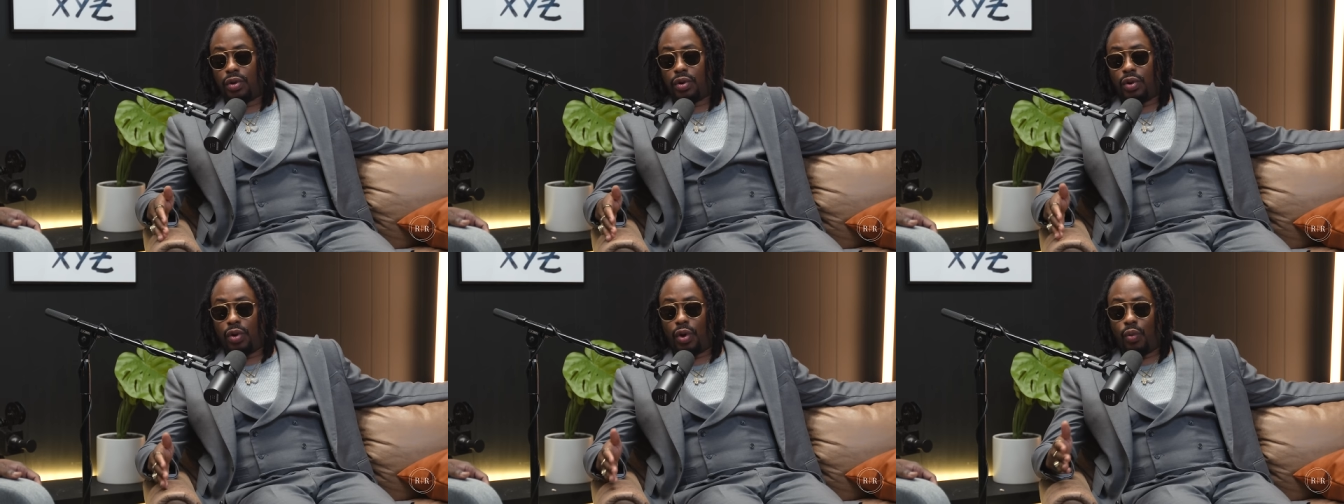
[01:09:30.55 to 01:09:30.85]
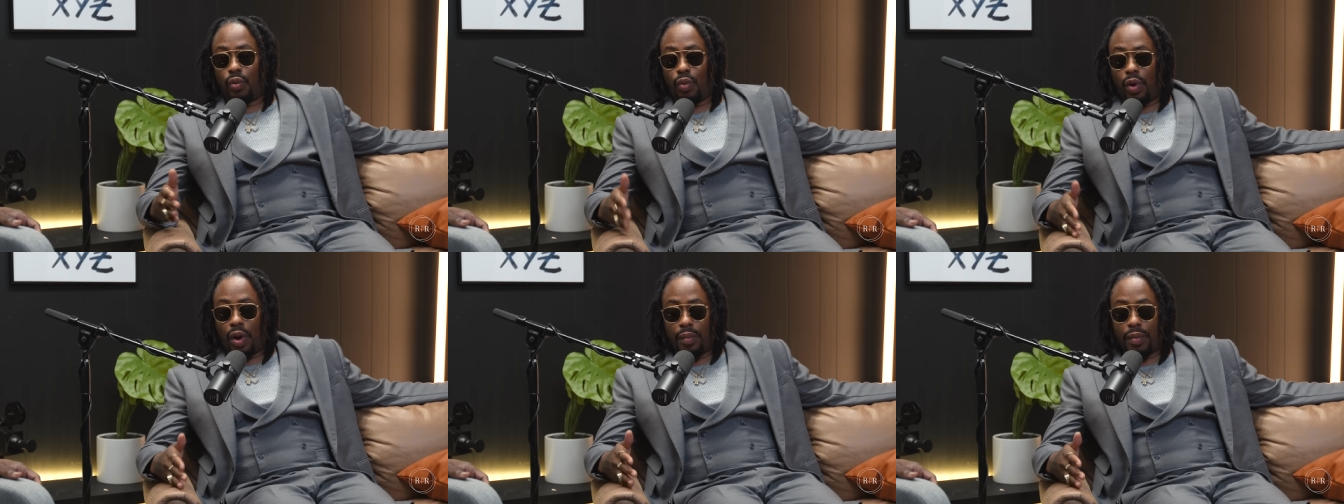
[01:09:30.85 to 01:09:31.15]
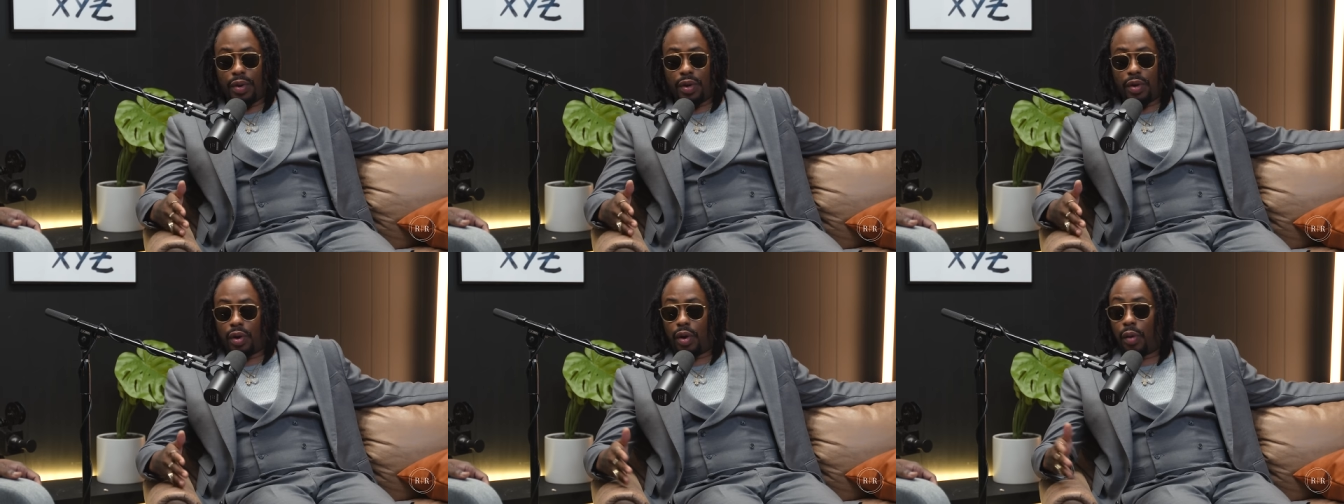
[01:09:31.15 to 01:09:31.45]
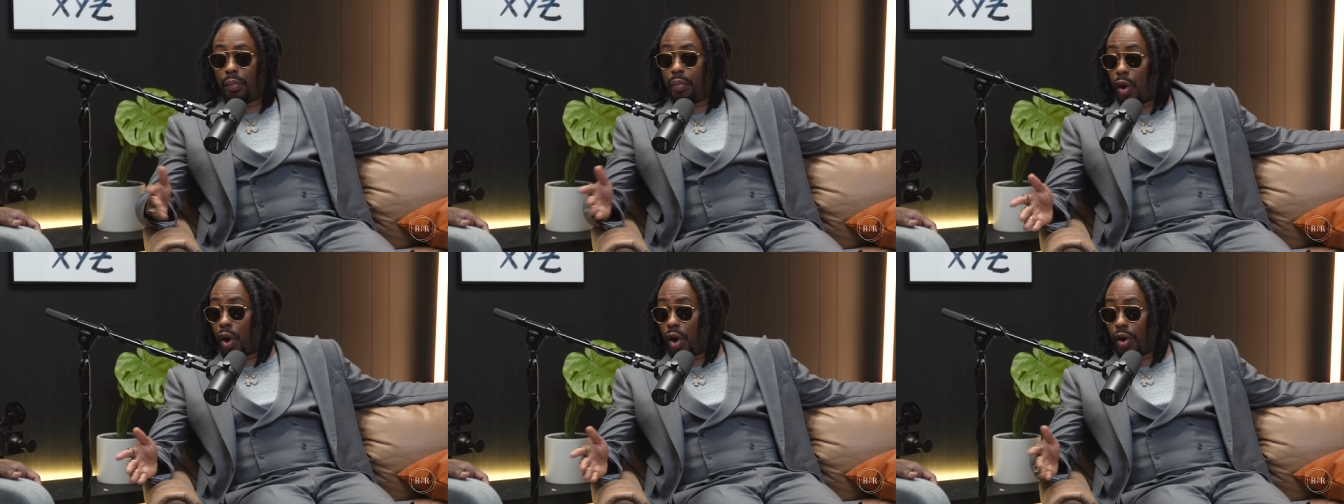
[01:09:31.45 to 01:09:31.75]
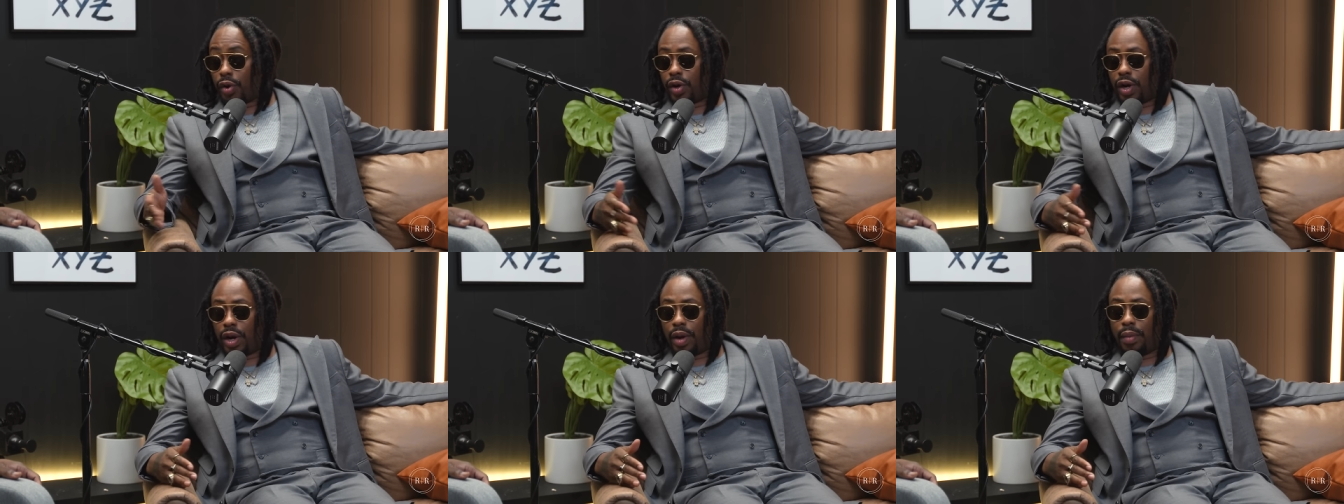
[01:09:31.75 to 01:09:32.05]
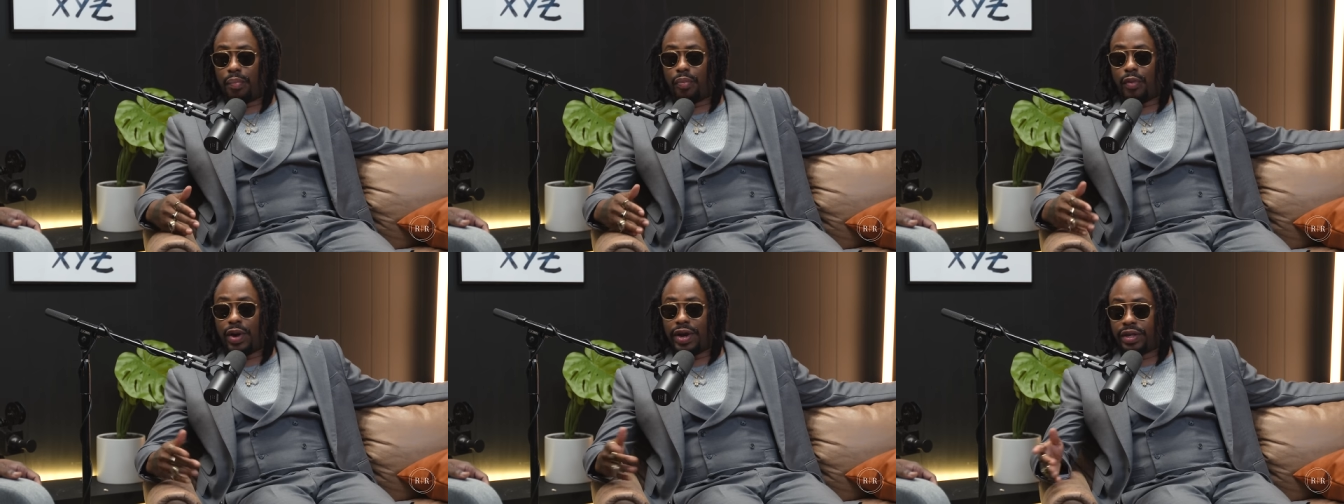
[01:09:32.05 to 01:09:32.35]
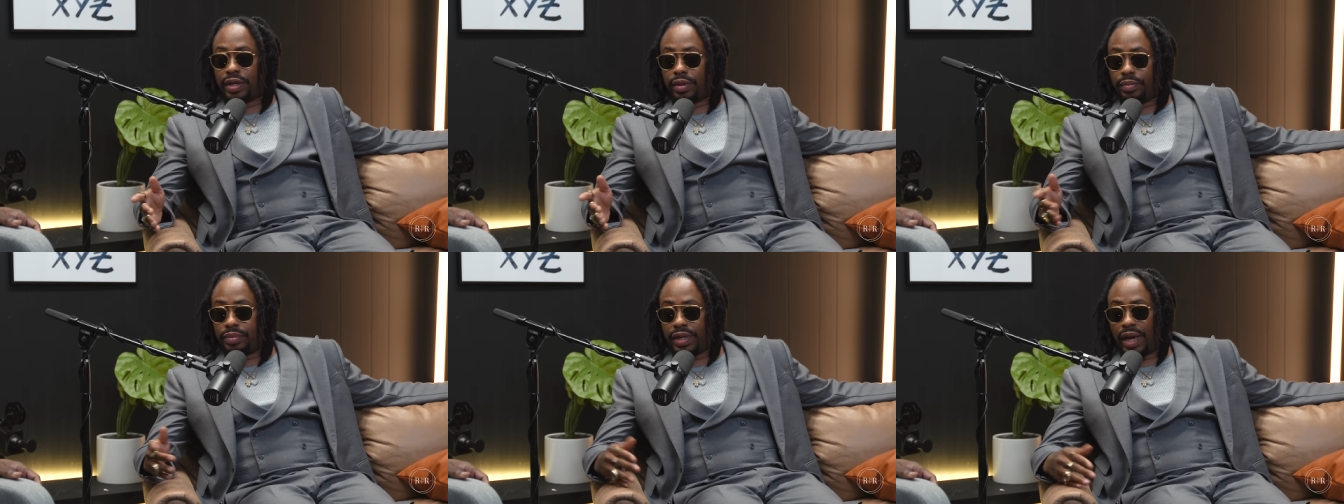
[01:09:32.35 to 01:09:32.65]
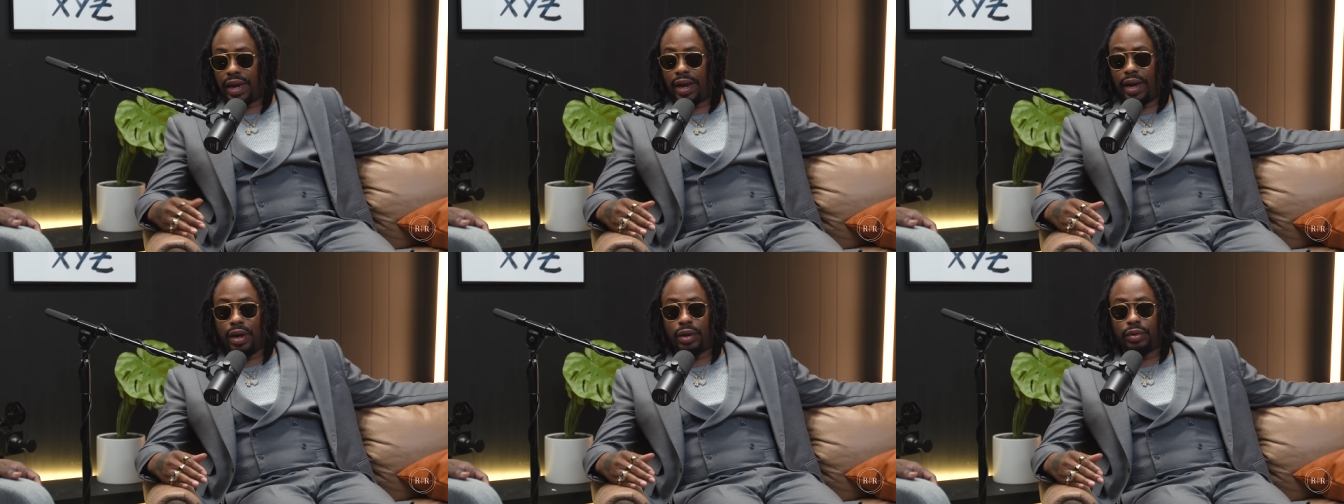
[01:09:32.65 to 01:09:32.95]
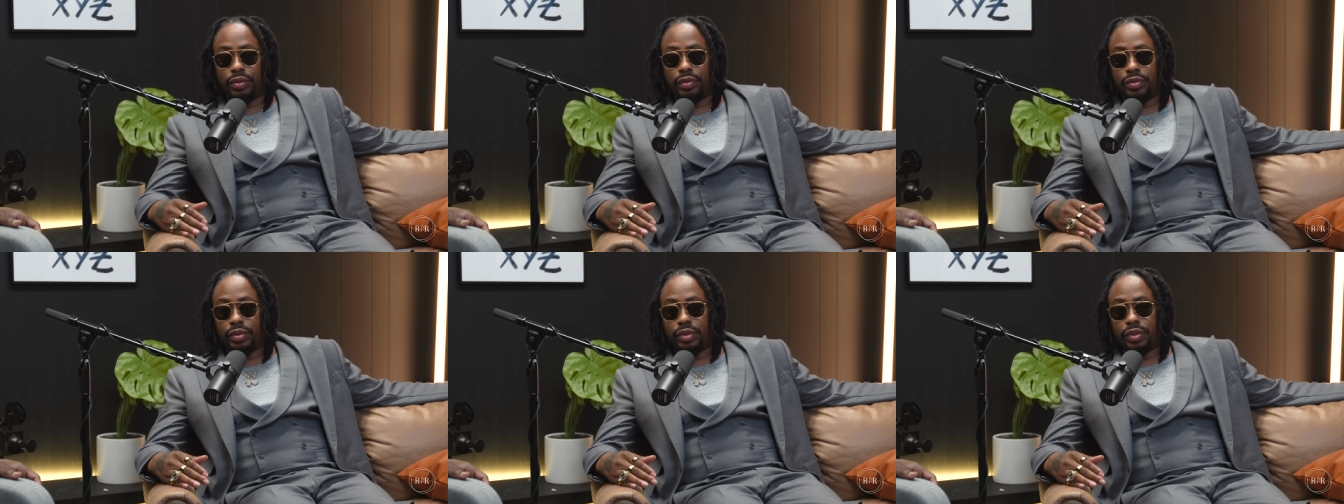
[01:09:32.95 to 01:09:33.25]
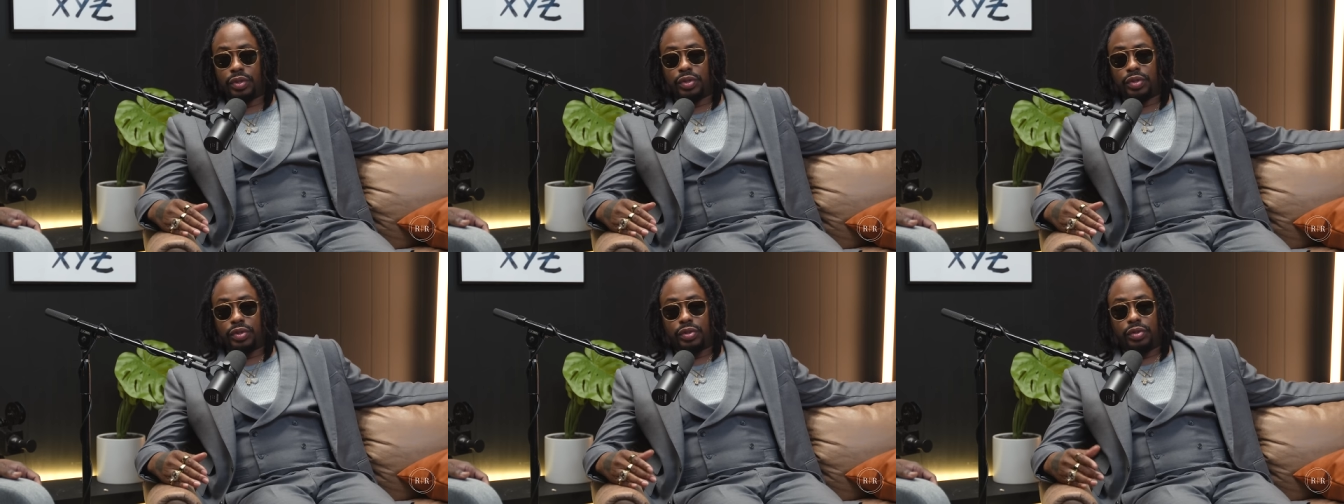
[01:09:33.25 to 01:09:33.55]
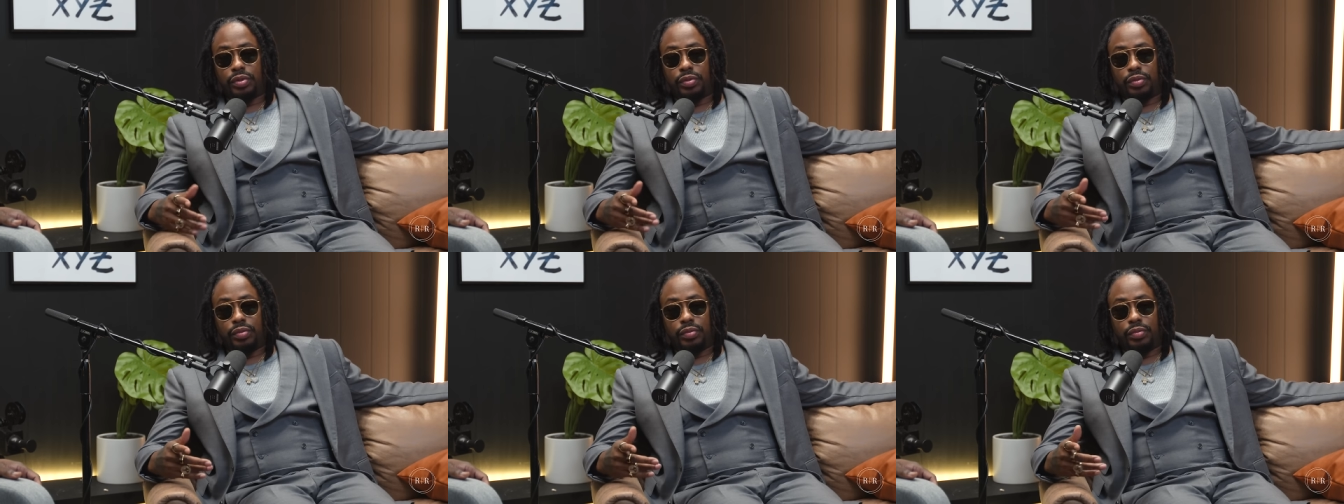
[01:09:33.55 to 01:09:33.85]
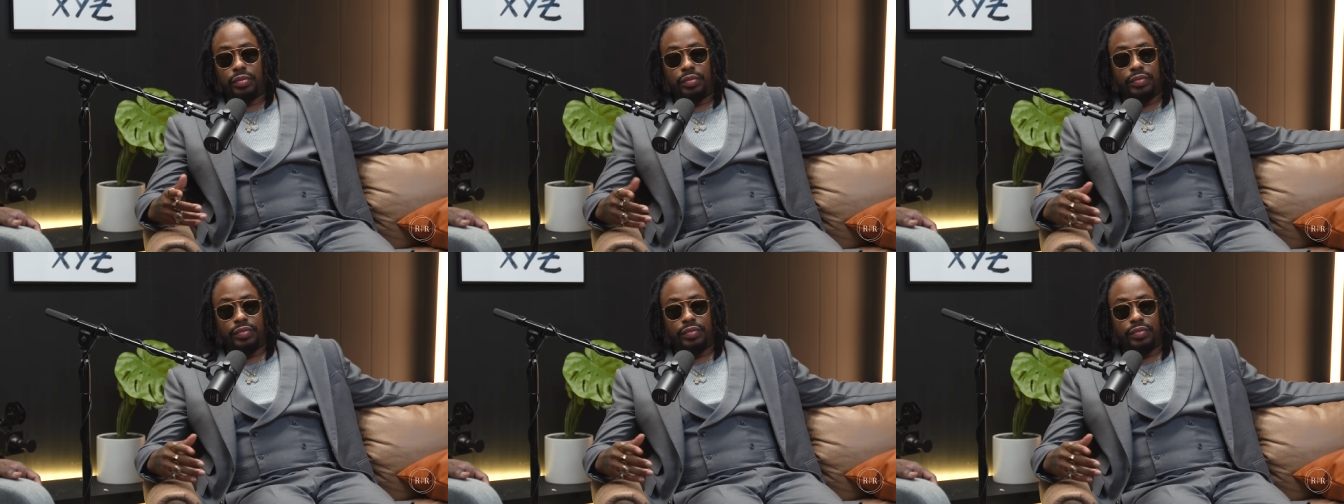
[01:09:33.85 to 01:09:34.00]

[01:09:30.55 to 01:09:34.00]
a woman, a partner, and break them down. Mm-hmm.